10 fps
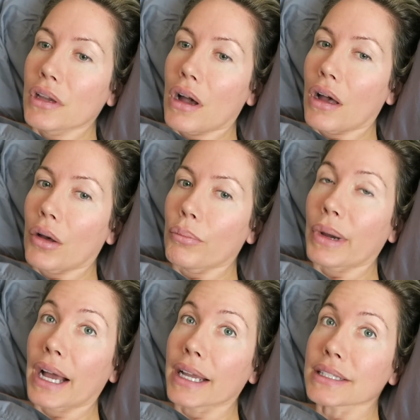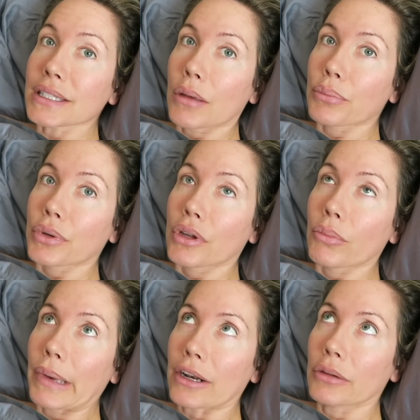um but I slept
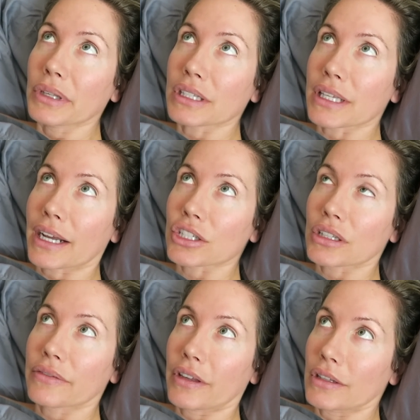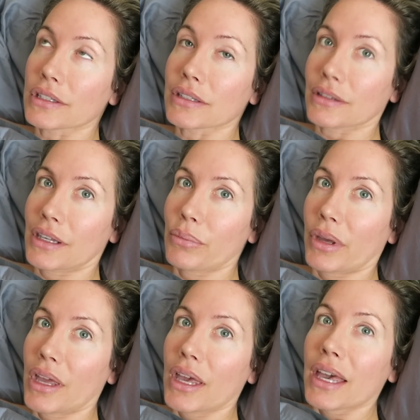better because I actually fell asleep
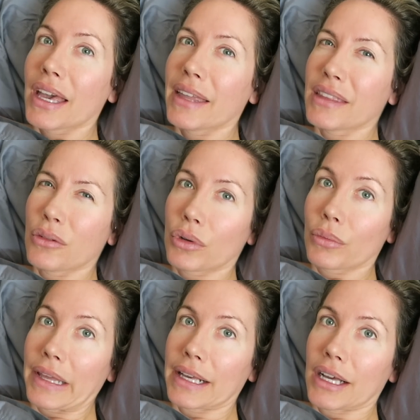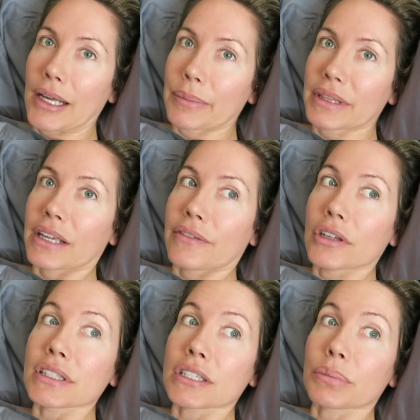and then would wake up and like
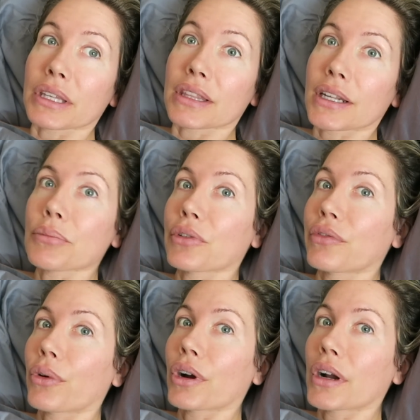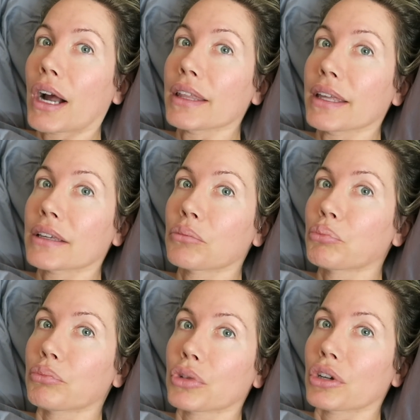fall asleep. Like the night before I like
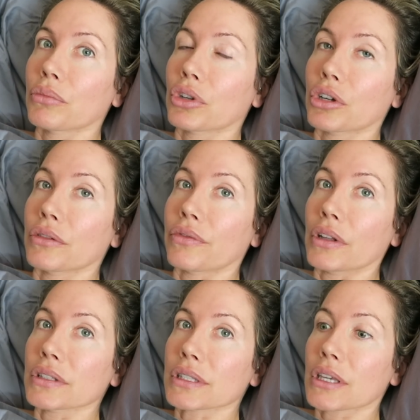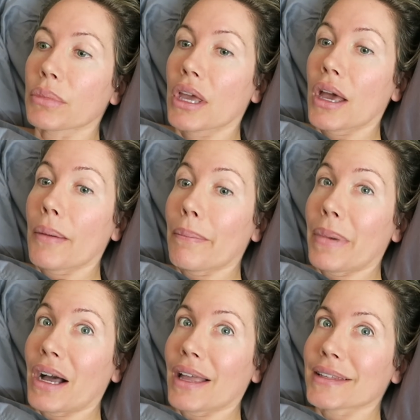could couldn't fall asleep.
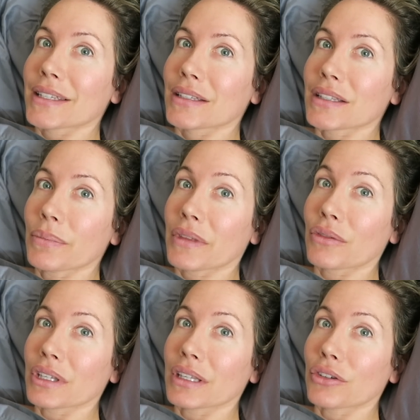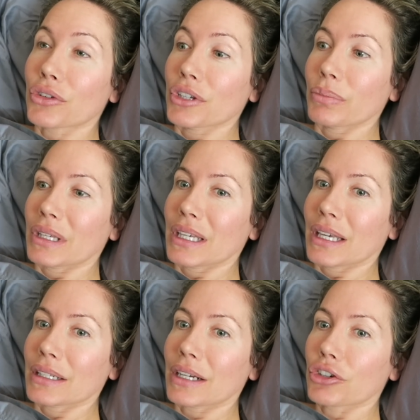But something really
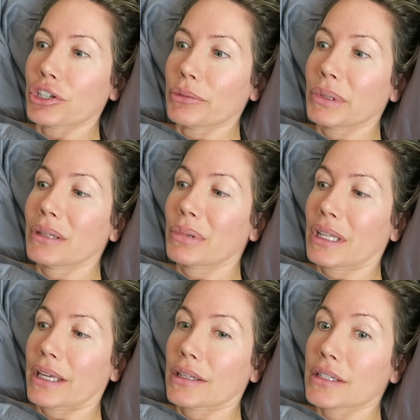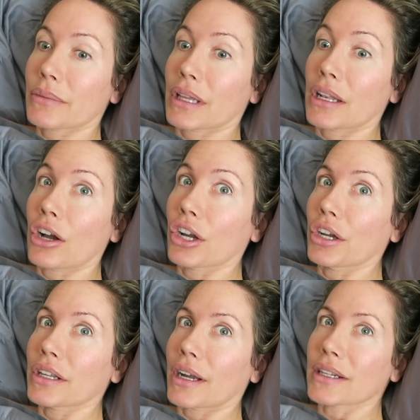creepy, not creepy, but like something not
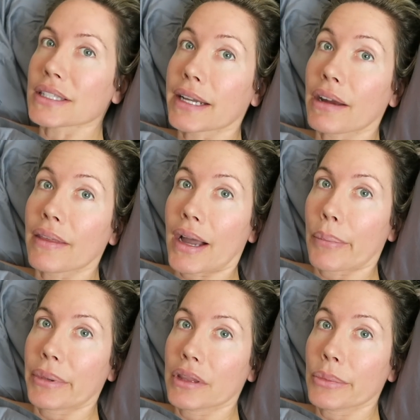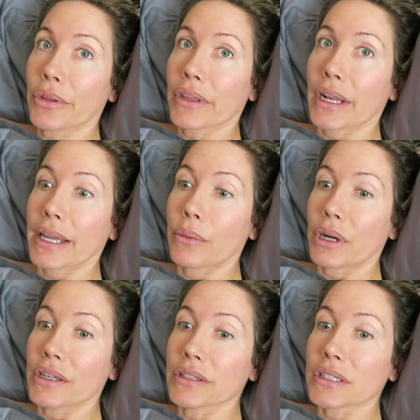good and kind of scary that happened in the middle of the night
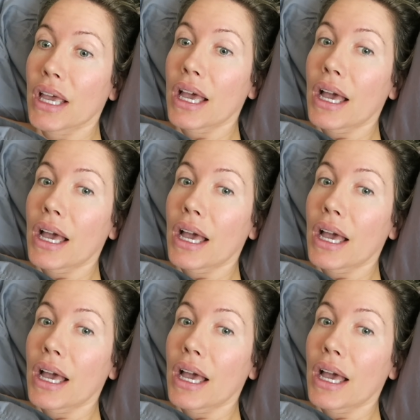was